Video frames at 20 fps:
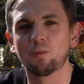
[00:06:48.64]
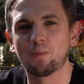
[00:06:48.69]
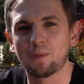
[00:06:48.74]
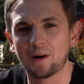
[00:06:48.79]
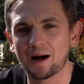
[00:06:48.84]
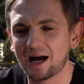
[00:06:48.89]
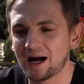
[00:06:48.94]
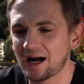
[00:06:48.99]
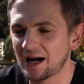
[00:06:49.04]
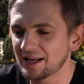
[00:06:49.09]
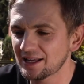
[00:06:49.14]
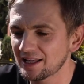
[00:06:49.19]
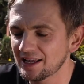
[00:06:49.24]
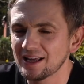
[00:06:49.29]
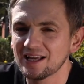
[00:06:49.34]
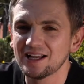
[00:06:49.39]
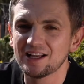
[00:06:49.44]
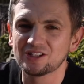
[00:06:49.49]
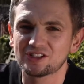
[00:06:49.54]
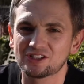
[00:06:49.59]
buy
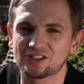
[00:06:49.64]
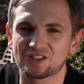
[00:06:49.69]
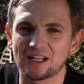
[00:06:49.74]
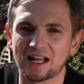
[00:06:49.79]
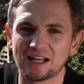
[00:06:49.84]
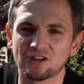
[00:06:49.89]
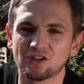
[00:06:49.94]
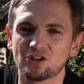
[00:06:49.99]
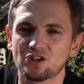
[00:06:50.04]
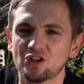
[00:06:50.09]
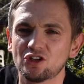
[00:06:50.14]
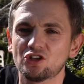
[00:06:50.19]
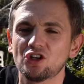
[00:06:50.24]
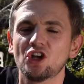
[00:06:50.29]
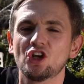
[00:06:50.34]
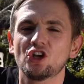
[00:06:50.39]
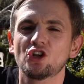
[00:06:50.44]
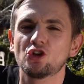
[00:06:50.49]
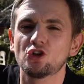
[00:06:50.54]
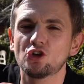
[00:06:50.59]
standard
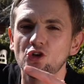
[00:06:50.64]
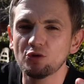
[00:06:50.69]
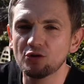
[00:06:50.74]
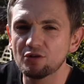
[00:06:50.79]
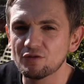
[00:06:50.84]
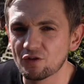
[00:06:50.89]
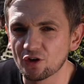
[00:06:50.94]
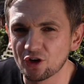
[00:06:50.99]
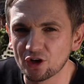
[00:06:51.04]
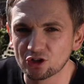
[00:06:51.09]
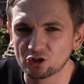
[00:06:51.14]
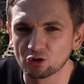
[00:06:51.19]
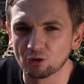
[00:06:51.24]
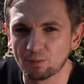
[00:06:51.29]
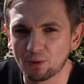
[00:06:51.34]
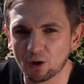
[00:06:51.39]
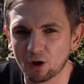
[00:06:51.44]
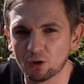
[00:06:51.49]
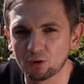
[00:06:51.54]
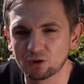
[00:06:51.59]
universal
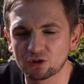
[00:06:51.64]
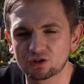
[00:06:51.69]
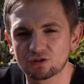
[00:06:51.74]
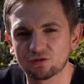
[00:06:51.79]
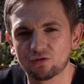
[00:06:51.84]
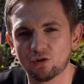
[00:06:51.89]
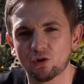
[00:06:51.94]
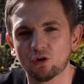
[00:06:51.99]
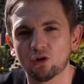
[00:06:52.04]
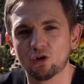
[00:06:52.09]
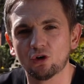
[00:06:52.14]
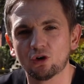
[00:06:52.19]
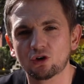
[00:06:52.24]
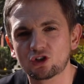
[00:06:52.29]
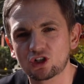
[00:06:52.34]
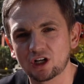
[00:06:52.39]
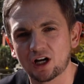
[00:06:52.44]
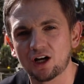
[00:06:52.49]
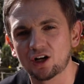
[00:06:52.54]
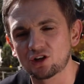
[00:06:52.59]
posts for
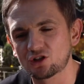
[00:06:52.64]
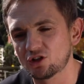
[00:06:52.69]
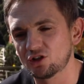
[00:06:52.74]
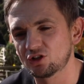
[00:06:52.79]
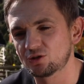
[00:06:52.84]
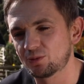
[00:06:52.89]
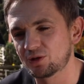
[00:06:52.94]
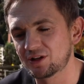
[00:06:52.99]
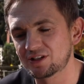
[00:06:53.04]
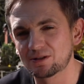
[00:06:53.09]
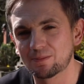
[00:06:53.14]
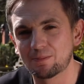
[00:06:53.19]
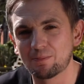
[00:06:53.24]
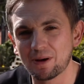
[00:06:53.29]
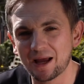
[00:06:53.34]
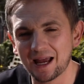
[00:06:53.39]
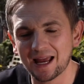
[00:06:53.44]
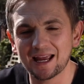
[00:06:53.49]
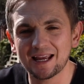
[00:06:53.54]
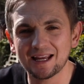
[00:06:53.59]
chargers, but it's a
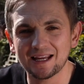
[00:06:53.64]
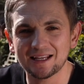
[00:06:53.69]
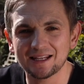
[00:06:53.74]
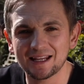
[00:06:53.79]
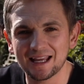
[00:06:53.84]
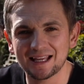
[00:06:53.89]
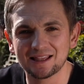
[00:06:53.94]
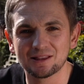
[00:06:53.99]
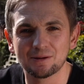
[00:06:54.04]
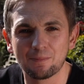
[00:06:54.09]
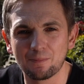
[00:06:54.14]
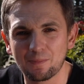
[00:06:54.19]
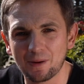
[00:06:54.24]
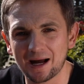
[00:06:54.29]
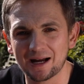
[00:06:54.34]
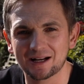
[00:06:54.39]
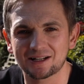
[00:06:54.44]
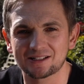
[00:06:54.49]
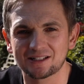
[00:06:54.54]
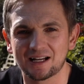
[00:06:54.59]
pain in the
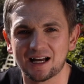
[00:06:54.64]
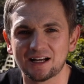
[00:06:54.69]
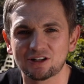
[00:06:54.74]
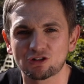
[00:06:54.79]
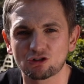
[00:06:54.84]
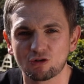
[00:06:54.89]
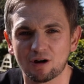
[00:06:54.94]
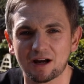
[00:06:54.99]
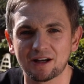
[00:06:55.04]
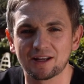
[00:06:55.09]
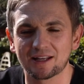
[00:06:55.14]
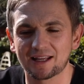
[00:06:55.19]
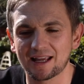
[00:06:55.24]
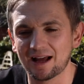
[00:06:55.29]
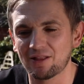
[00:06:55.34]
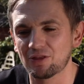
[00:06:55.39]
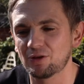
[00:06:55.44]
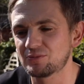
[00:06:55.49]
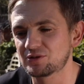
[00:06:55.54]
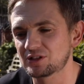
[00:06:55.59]
backside trying to
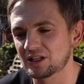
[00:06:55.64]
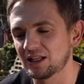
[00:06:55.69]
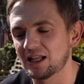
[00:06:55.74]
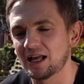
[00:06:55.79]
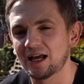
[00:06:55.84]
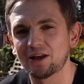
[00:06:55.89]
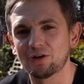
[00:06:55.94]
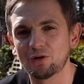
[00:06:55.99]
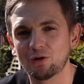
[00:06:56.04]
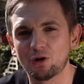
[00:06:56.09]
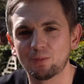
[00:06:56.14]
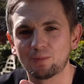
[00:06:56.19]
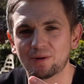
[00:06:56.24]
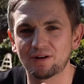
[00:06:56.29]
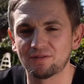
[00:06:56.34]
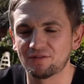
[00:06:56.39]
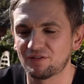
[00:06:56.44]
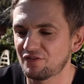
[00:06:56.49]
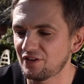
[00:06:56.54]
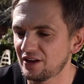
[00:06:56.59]
get them to line up
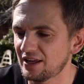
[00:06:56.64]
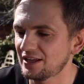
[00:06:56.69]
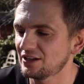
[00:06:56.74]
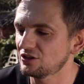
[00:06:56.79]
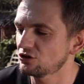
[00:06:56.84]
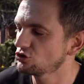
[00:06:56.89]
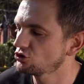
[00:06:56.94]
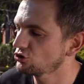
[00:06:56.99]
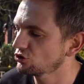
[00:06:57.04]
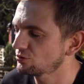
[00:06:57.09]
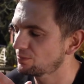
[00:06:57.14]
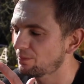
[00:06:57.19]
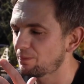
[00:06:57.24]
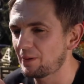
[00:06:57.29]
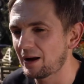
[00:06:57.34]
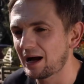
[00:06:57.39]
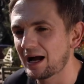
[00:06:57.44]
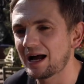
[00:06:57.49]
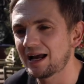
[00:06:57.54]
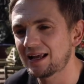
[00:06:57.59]
and fit. Just
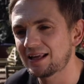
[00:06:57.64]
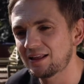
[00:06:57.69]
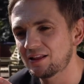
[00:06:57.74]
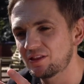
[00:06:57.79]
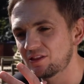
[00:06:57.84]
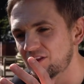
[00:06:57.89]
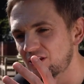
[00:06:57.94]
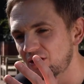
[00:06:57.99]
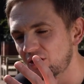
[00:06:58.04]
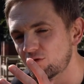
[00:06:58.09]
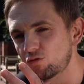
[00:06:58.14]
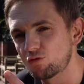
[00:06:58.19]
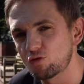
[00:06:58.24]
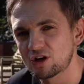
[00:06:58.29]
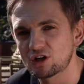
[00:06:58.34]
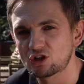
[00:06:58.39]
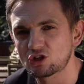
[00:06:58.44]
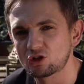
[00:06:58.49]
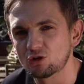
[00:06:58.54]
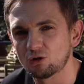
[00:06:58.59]
buy the
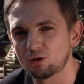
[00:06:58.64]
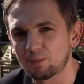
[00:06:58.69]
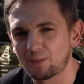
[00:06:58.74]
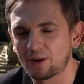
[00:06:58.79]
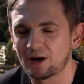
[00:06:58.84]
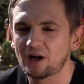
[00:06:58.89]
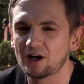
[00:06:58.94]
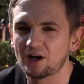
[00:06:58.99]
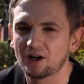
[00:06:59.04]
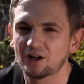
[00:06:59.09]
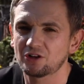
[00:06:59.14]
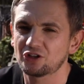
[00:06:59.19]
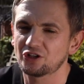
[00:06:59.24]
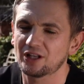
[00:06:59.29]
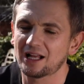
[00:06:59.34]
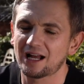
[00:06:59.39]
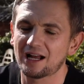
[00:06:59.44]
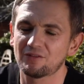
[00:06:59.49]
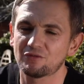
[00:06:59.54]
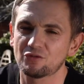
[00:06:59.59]
original part and
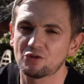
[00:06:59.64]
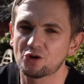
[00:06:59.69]
you'll have